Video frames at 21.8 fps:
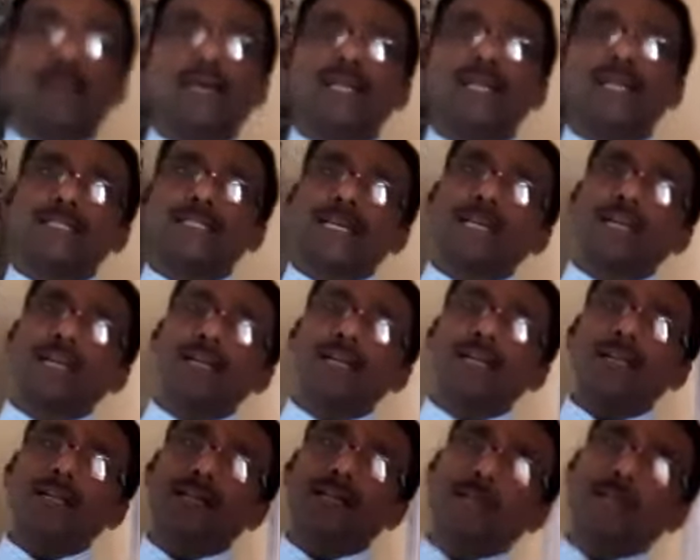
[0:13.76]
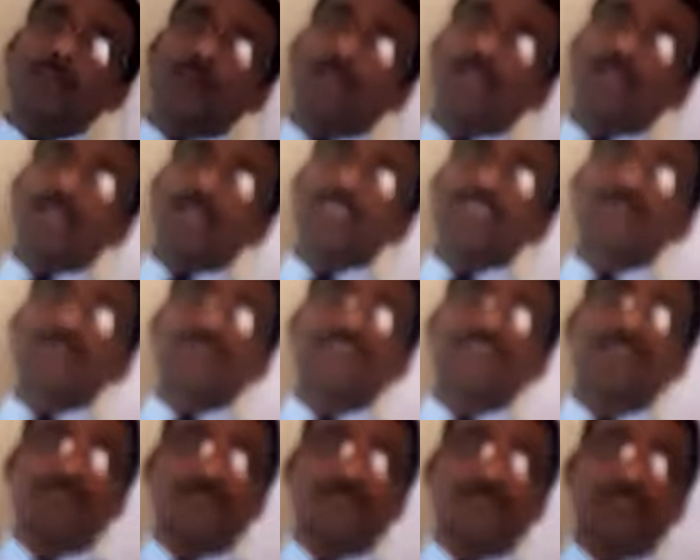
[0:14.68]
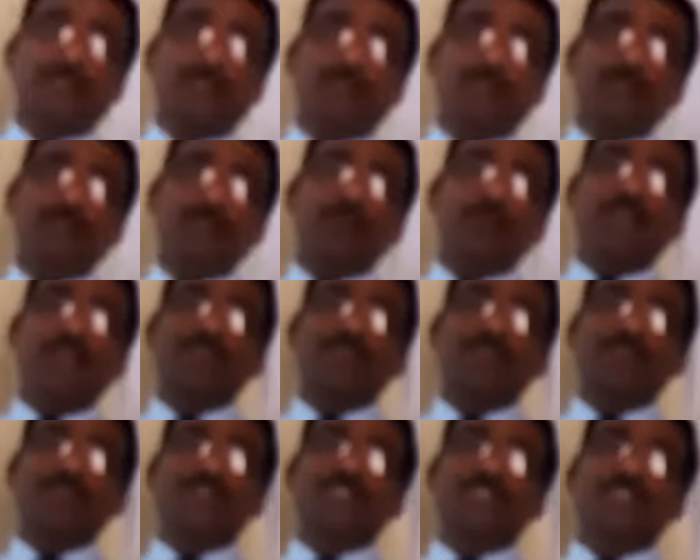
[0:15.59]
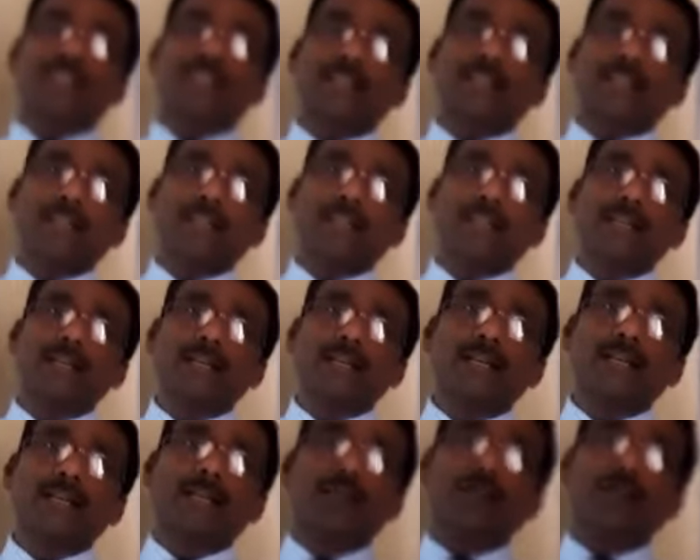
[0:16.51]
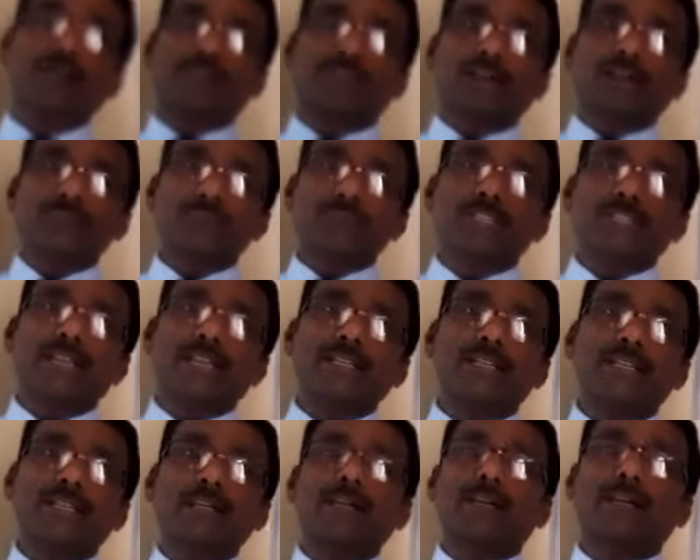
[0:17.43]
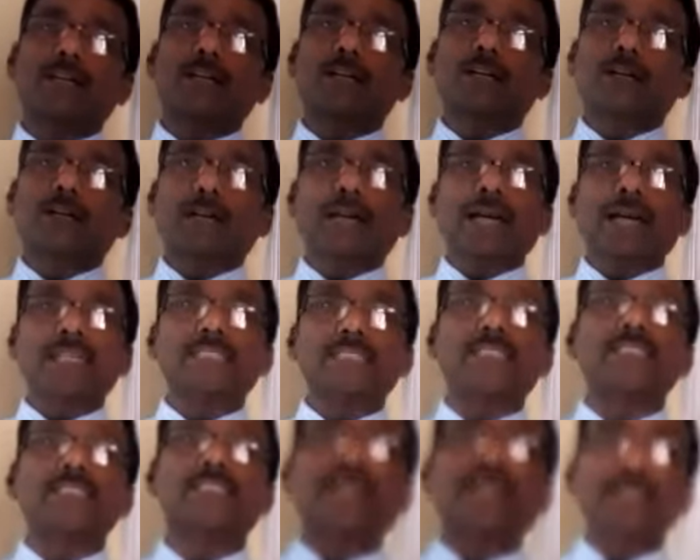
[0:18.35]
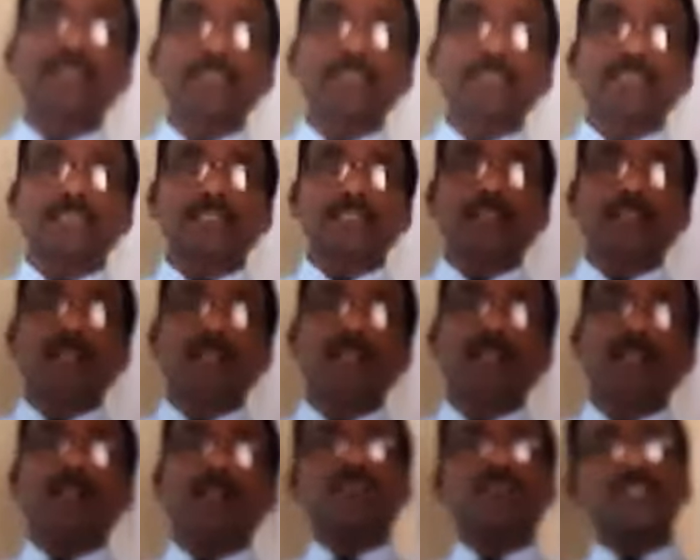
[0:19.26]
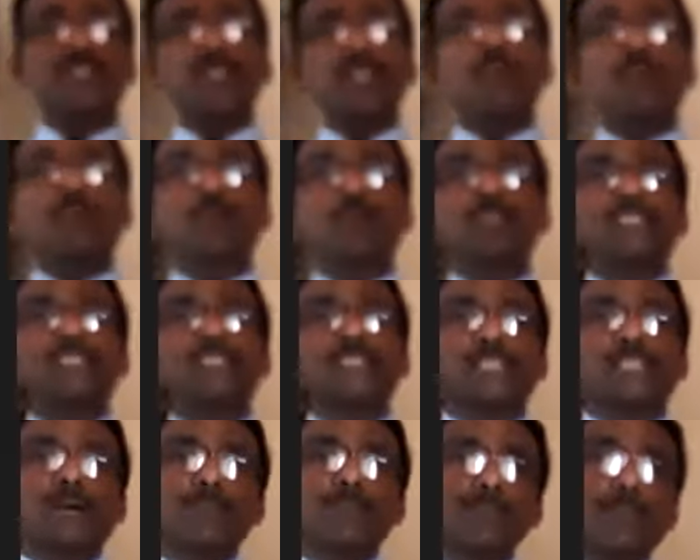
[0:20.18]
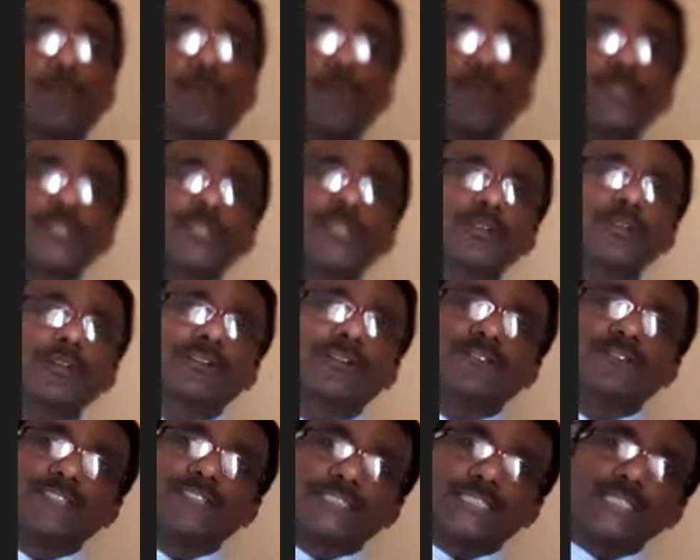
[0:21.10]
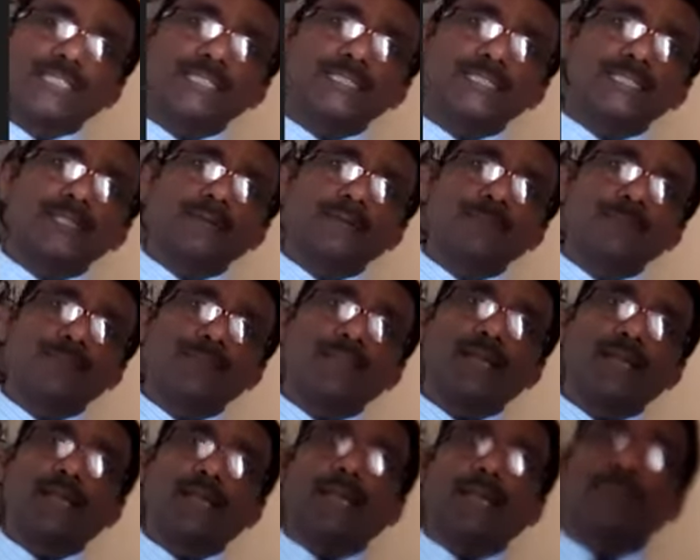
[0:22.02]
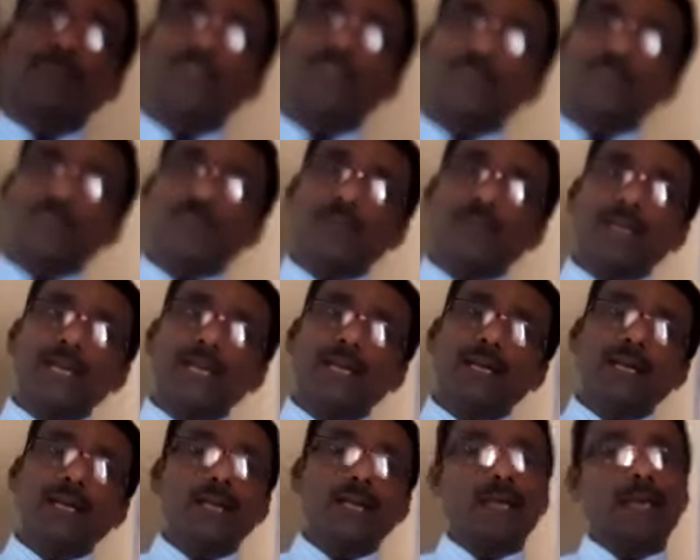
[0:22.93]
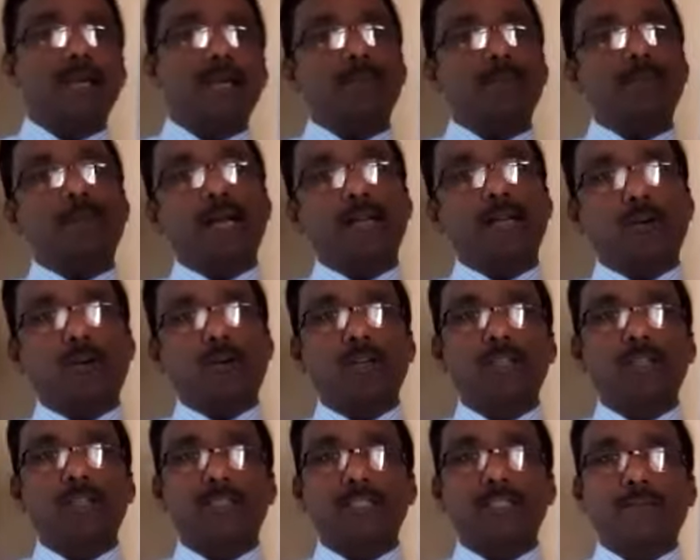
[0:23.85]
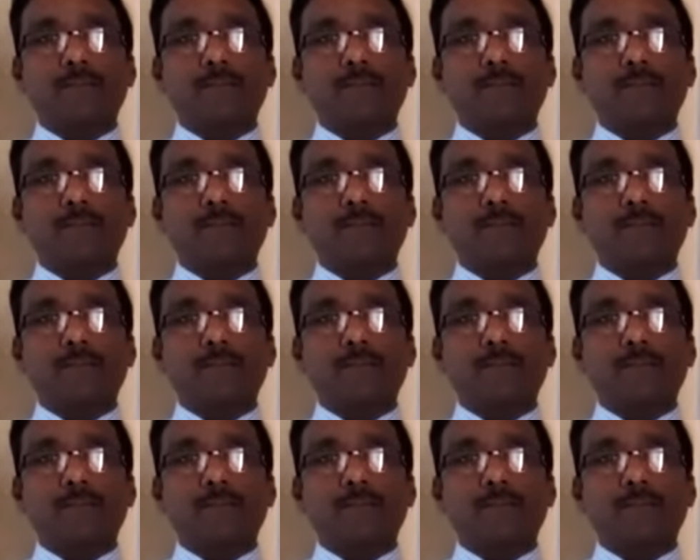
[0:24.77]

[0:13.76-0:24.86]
Till your class 5th, you have studied subject as a science, which includes some portion of physics, chemistry, and biology.